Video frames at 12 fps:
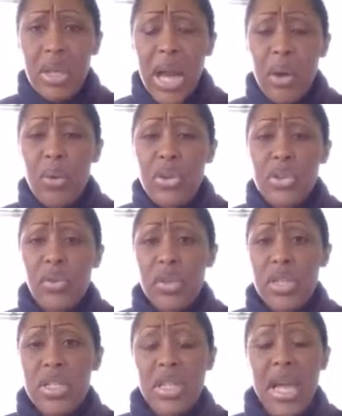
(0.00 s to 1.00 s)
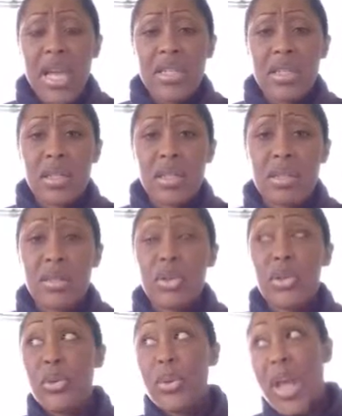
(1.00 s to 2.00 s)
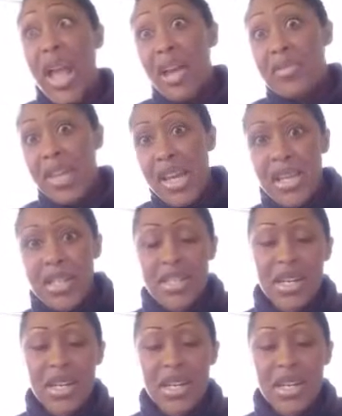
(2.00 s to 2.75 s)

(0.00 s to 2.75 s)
hours over these last 2.5 days.